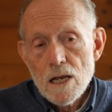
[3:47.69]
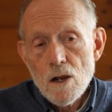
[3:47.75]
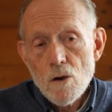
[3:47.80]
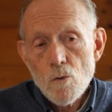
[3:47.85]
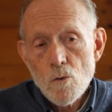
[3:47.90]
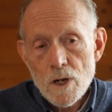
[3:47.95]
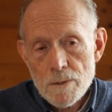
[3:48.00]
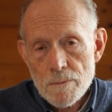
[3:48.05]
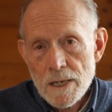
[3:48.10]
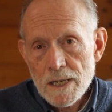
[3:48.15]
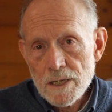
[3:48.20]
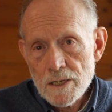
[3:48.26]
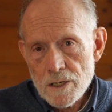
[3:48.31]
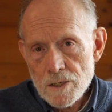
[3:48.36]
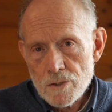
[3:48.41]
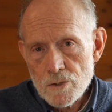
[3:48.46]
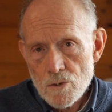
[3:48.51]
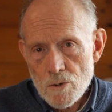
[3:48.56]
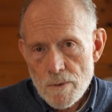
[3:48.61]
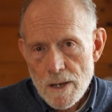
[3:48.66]
what am I going
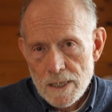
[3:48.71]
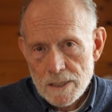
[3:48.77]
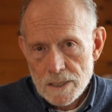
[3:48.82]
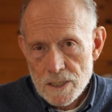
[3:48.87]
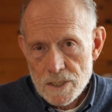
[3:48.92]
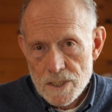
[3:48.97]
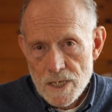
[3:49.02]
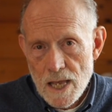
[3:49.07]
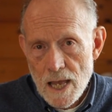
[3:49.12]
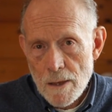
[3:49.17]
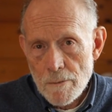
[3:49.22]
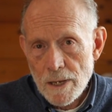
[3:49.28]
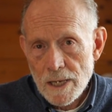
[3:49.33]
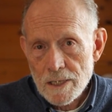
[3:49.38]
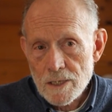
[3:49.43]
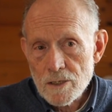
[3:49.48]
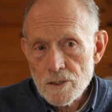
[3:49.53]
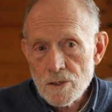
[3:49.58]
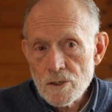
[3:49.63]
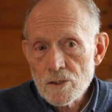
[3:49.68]
to do about this? Am I
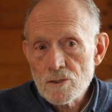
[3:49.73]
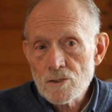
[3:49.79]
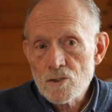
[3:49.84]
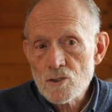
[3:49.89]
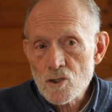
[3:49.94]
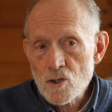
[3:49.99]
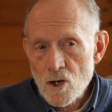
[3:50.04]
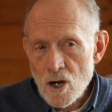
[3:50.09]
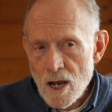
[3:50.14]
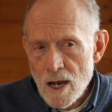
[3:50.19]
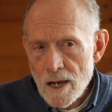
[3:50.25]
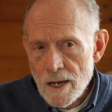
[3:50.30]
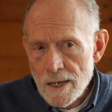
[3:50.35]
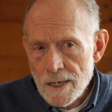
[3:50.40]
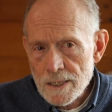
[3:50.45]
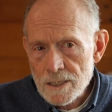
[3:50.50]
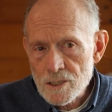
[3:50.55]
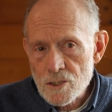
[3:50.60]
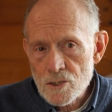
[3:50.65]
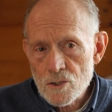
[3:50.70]
going to
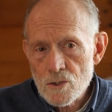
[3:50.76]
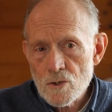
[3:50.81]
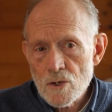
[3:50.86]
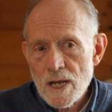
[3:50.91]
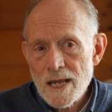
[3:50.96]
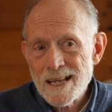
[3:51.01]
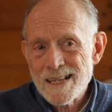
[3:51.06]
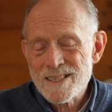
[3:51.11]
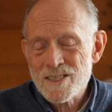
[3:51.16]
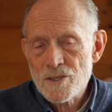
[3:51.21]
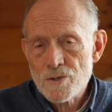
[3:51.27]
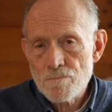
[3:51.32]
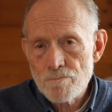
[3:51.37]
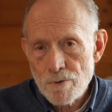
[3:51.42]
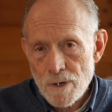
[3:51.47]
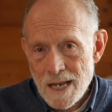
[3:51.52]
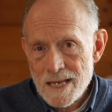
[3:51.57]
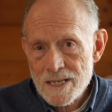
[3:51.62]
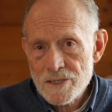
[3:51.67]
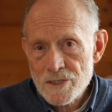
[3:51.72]
try to
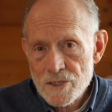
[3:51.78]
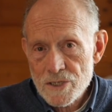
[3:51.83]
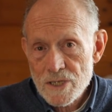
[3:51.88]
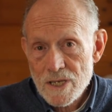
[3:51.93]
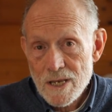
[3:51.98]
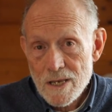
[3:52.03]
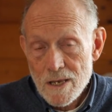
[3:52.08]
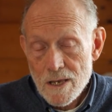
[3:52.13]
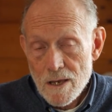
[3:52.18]
express